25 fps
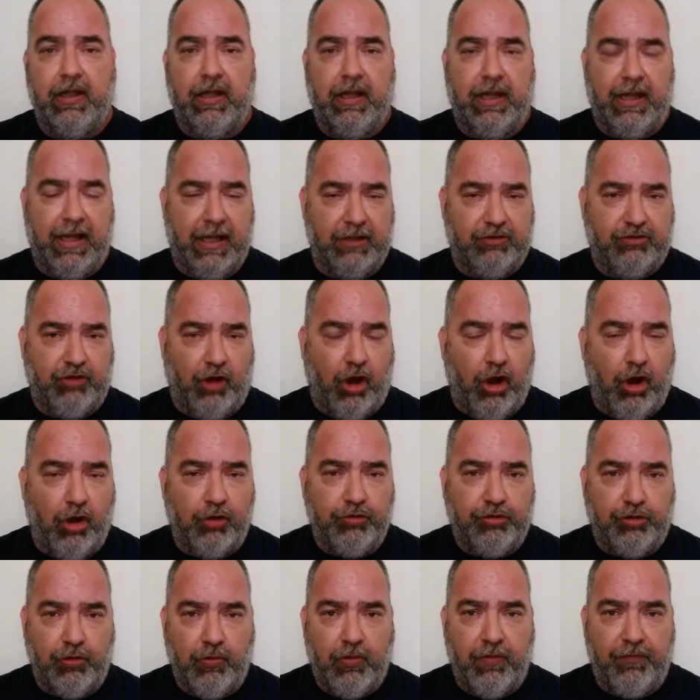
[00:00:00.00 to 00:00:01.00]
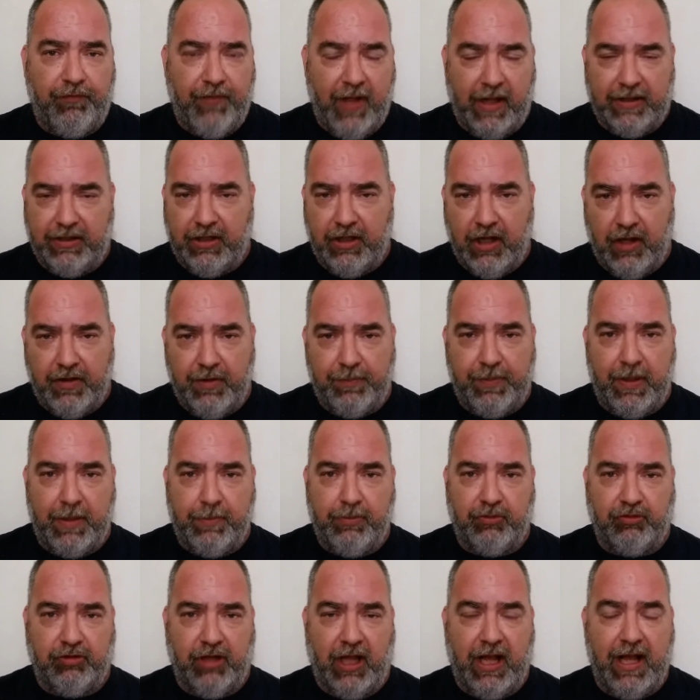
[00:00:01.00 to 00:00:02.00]
it's also affected other
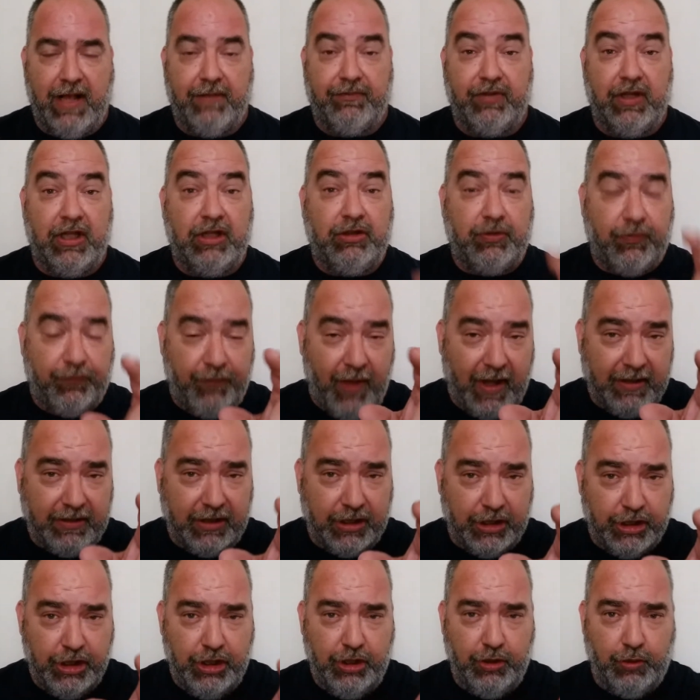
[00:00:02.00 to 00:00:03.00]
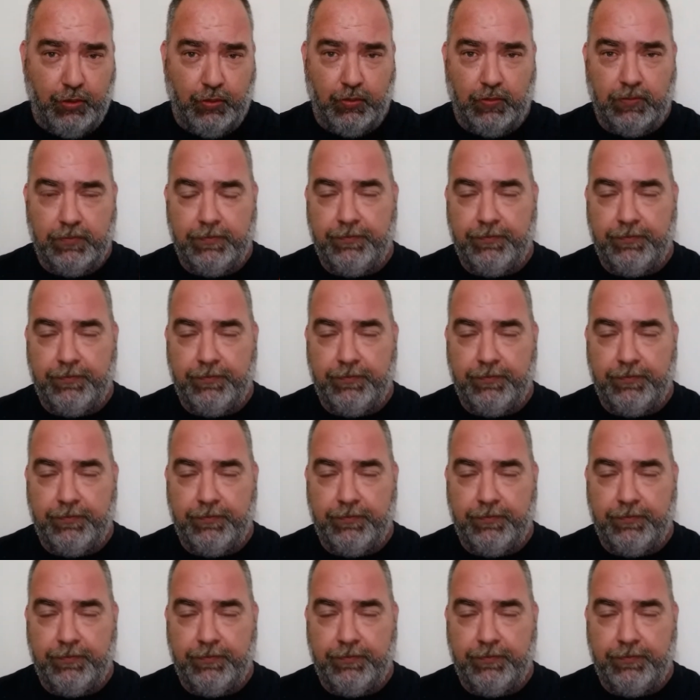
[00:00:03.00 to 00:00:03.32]
people's lives. It's affecting you.